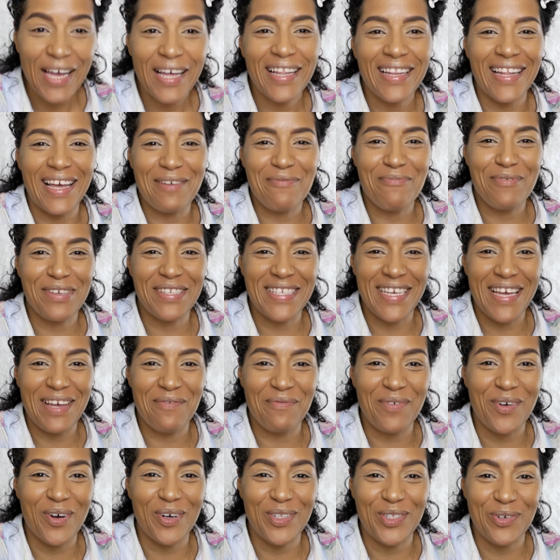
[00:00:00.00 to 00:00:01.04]
Like we'll say we're
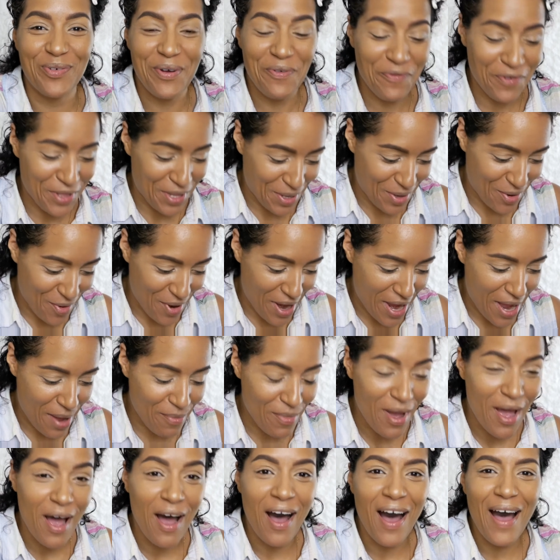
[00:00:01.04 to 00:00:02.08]
gonna do it for the gram.
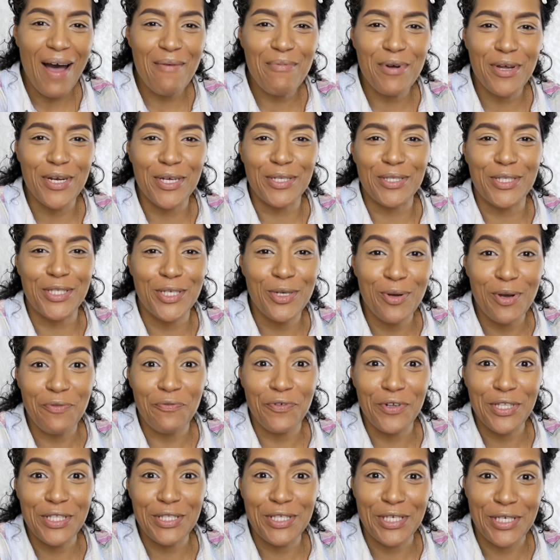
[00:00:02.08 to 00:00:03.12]
I'm gonna do it for
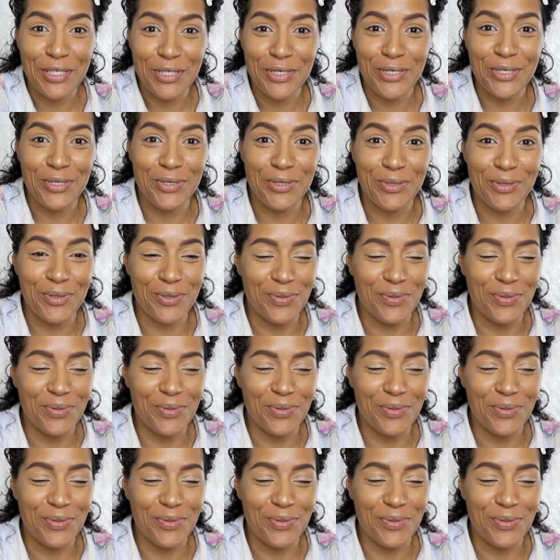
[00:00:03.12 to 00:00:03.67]
the tube.